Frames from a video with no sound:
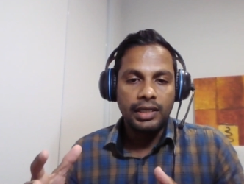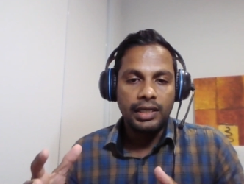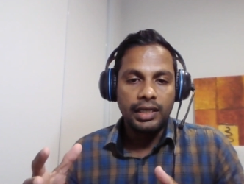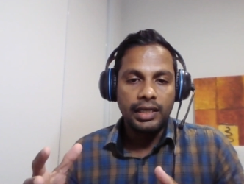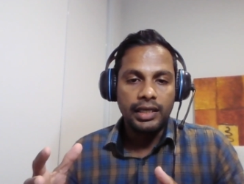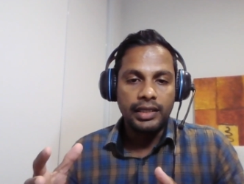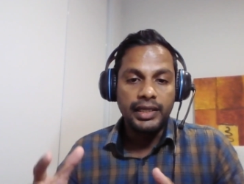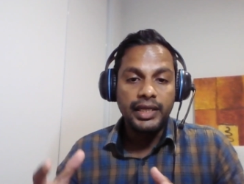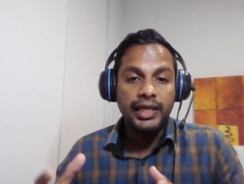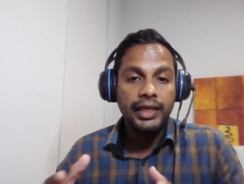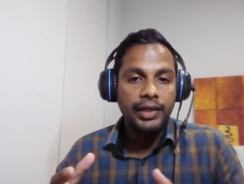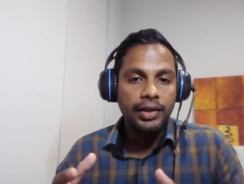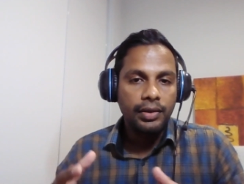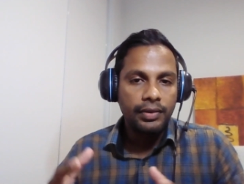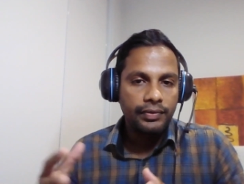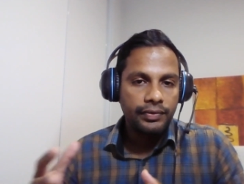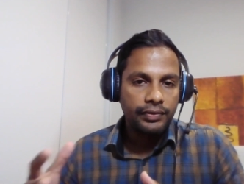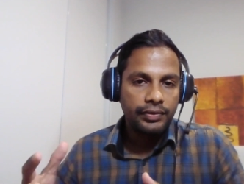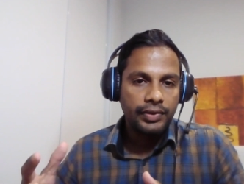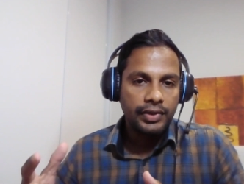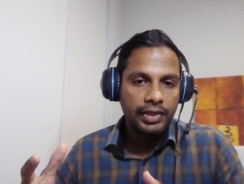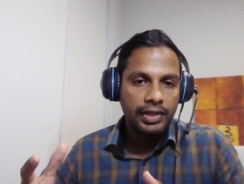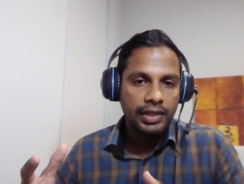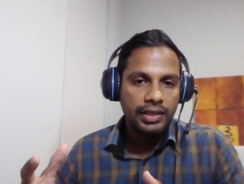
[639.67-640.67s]
need of
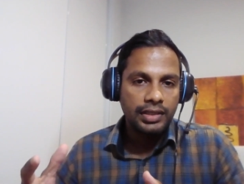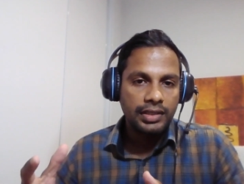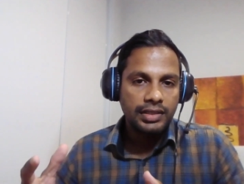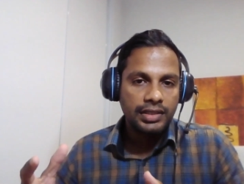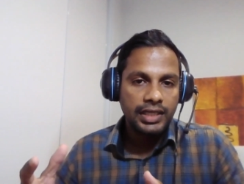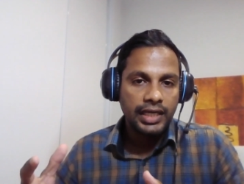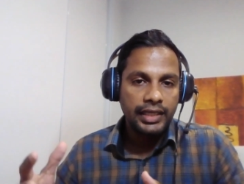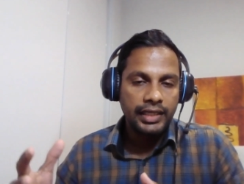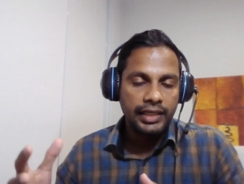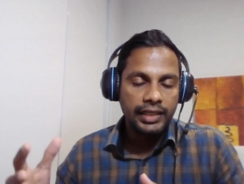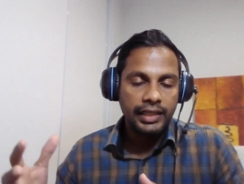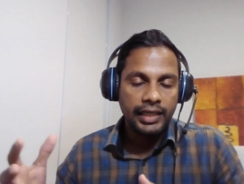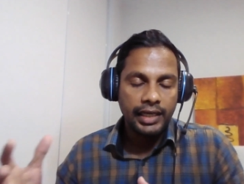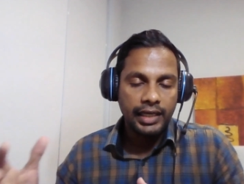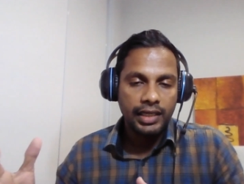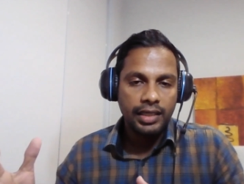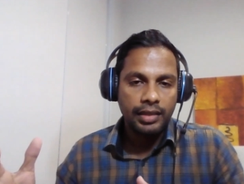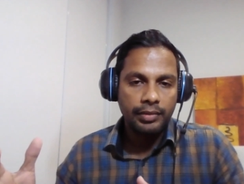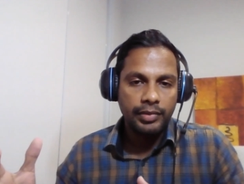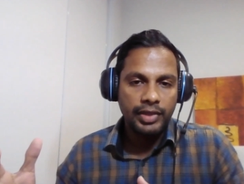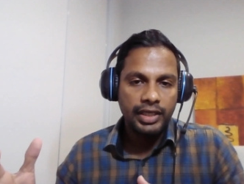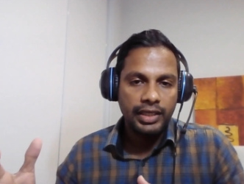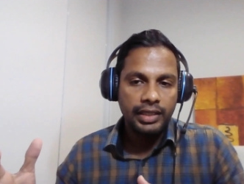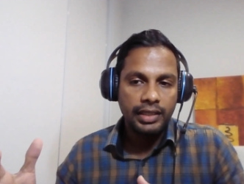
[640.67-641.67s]
studying
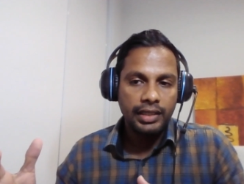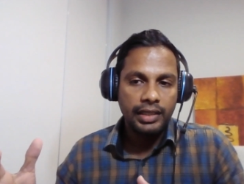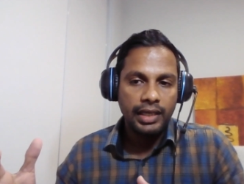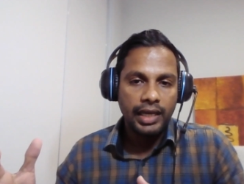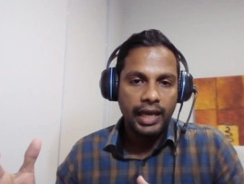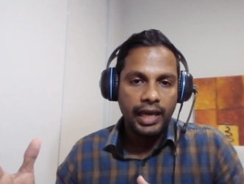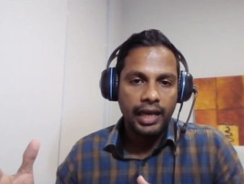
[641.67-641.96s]
economy,